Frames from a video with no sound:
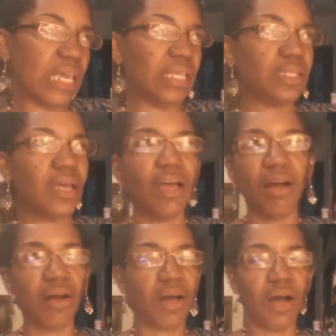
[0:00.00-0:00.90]
And
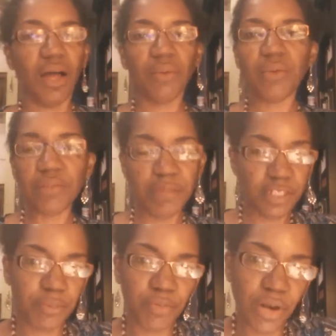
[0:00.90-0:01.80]
I wouldn't be
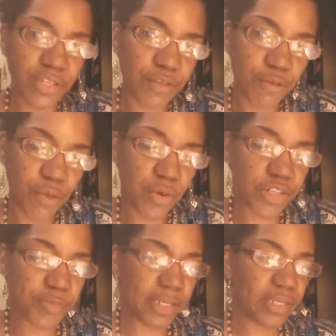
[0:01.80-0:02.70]
surprised, of
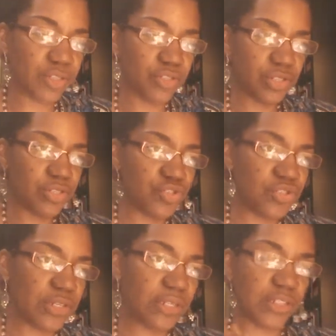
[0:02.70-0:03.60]
course, because since
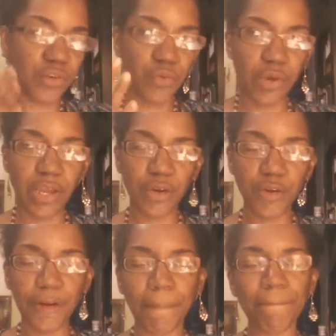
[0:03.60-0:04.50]
she is a
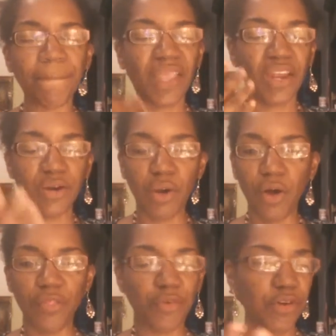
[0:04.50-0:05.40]
creator and an
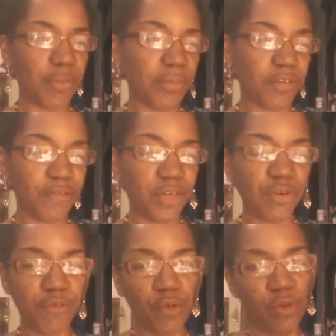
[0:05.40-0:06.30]
author and a public figure,
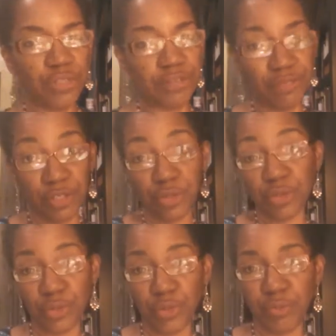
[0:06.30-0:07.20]
of course, if this is
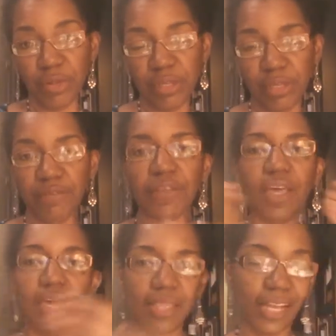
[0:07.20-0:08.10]
her new belief,
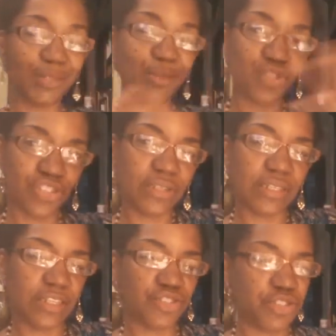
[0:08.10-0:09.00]
that's what she's
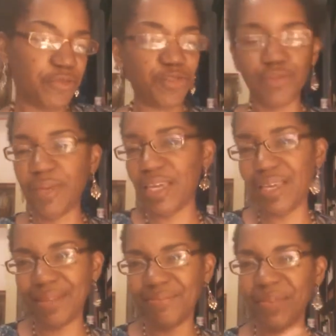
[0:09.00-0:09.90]
going to shift to,
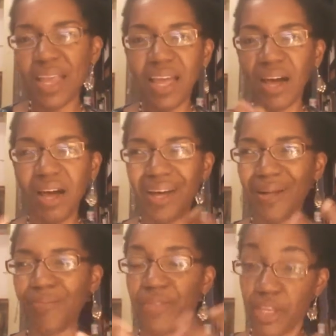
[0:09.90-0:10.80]
making
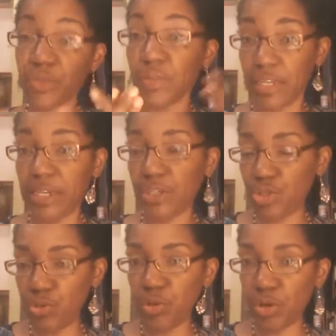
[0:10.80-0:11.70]
um, things related
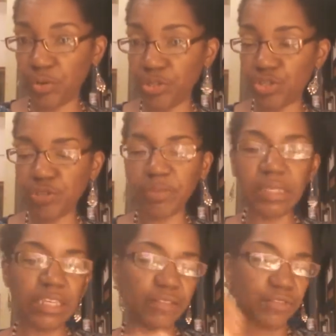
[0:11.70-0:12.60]
to her Christian
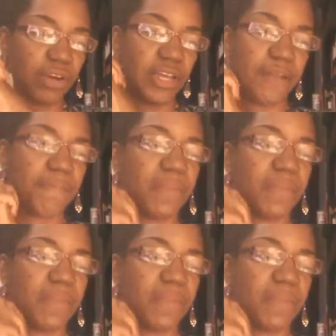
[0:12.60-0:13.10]
beliefs, right?